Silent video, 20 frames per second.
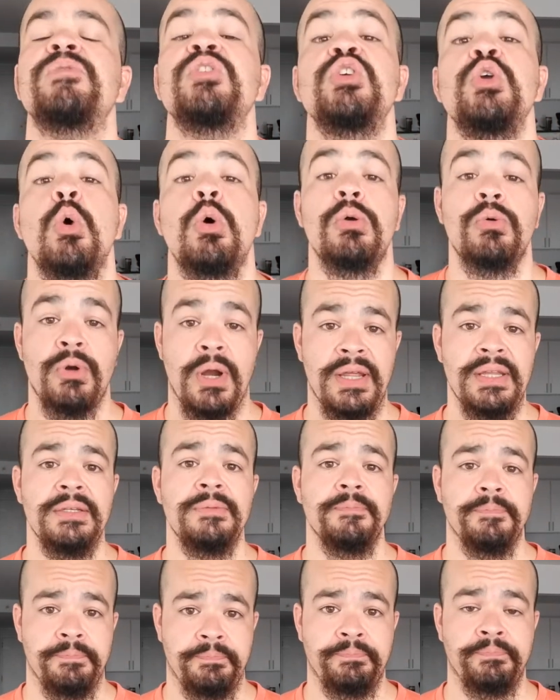You're right.
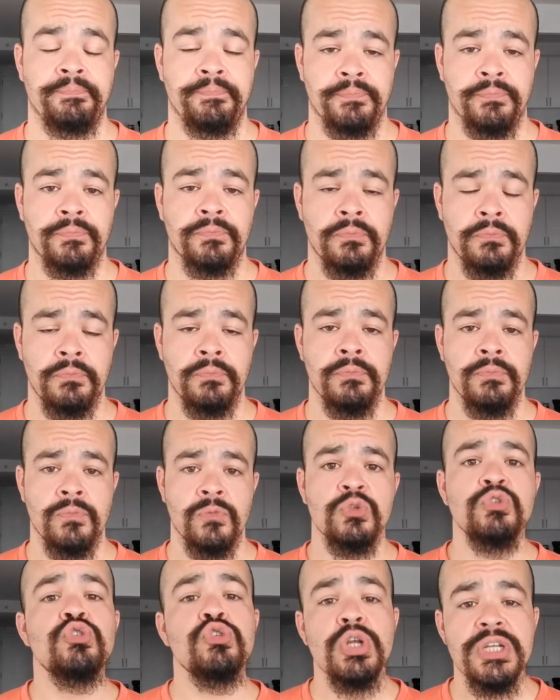
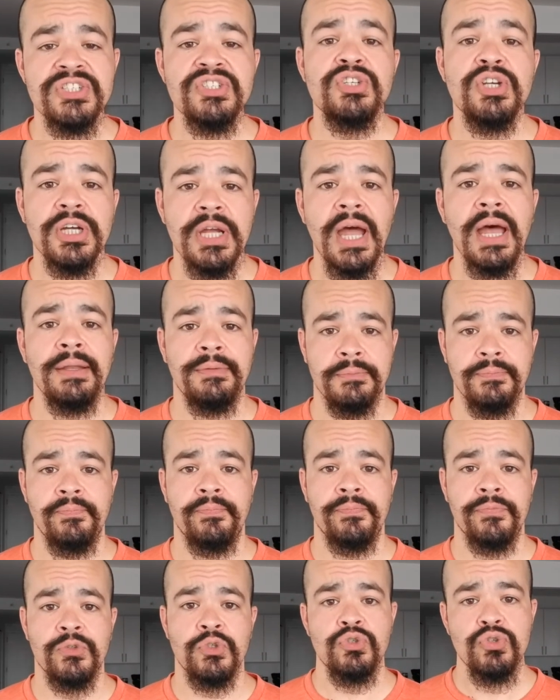Trust your gut.
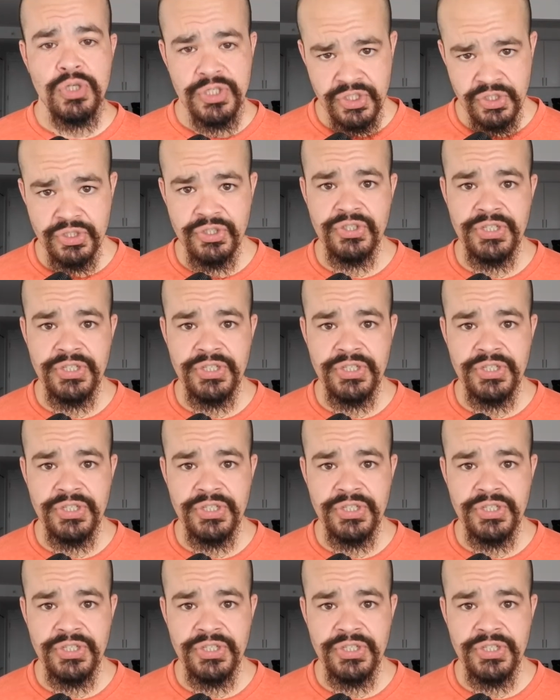Trust